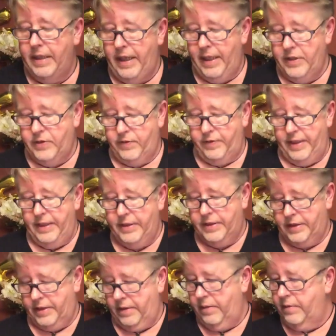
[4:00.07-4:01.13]
entries.
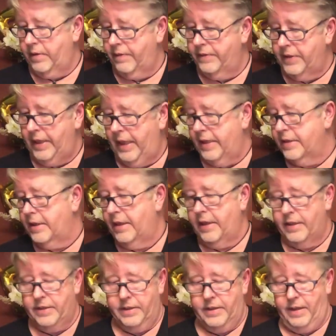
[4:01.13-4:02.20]
I wonder if she has any of
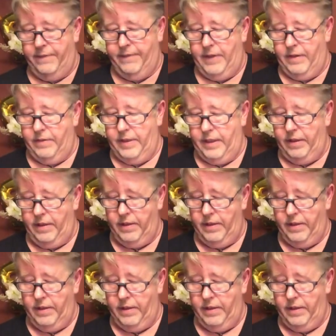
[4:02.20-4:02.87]
this stuff out here.